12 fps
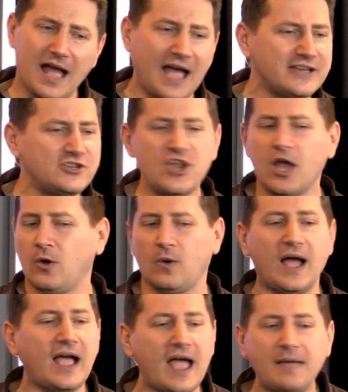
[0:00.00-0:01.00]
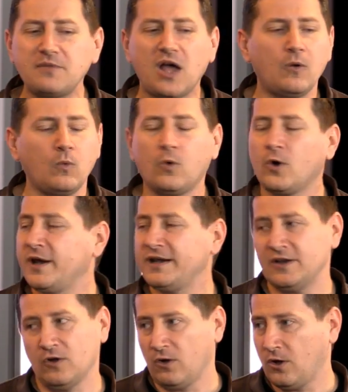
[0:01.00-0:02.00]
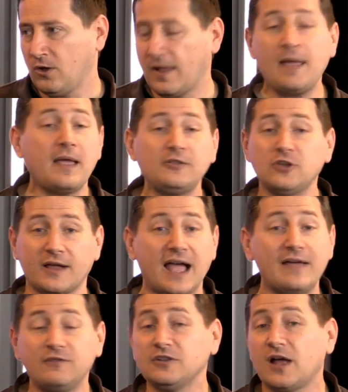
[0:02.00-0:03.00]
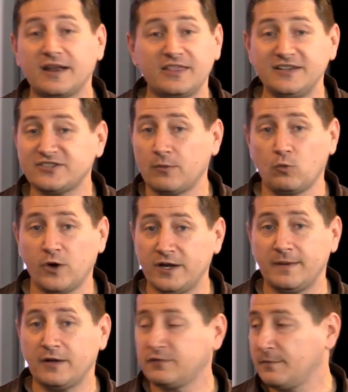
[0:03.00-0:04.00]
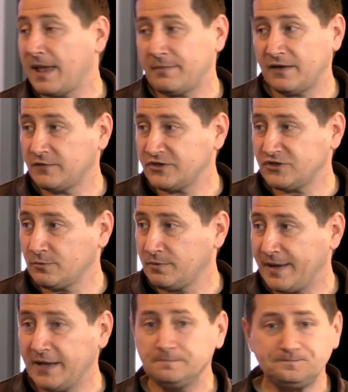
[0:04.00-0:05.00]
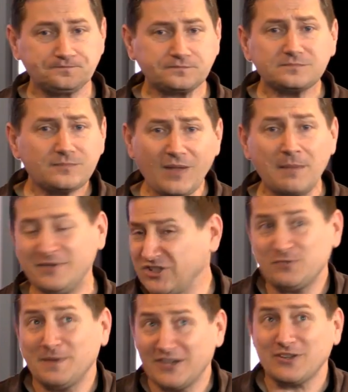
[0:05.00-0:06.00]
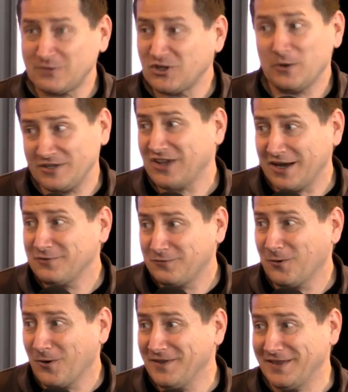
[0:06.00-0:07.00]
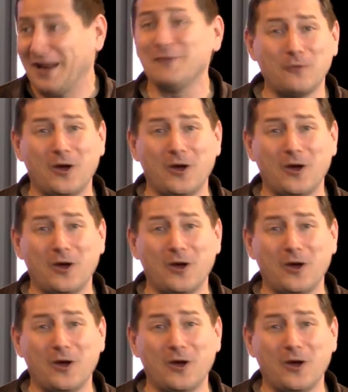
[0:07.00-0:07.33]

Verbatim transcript: I no, I, am not worried at all. I, look, I have a lot of things I'm worried about for Batman versus Superman, just because I'm so excited for it that I